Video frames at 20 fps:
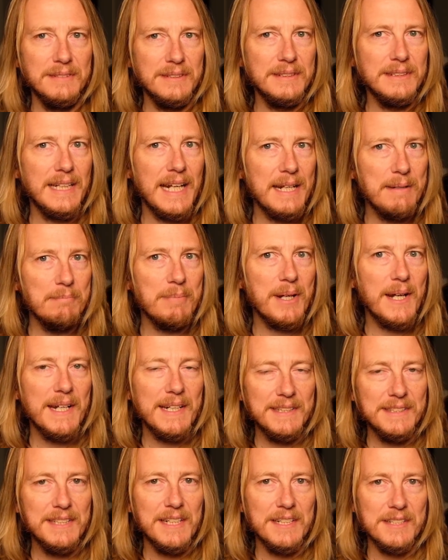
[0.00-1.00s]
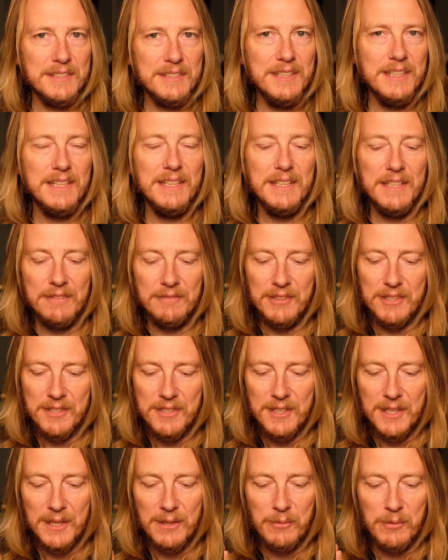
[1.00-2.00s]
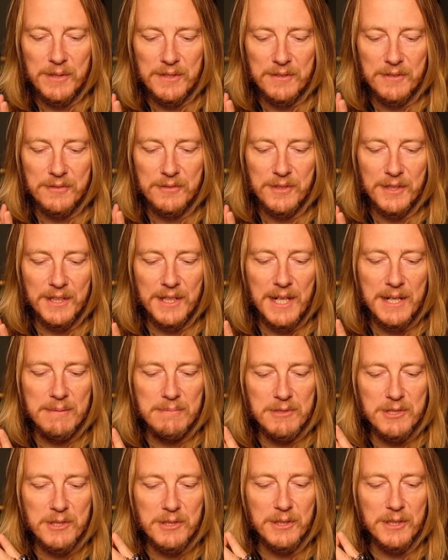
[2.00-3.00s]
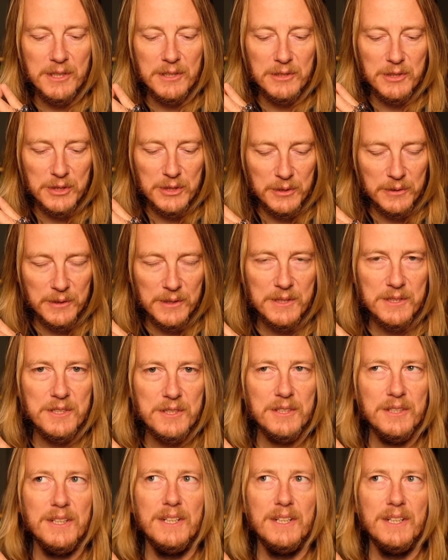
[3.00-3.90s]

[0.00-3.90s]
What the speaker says: gamepad testing and everything with the GameSir controllers.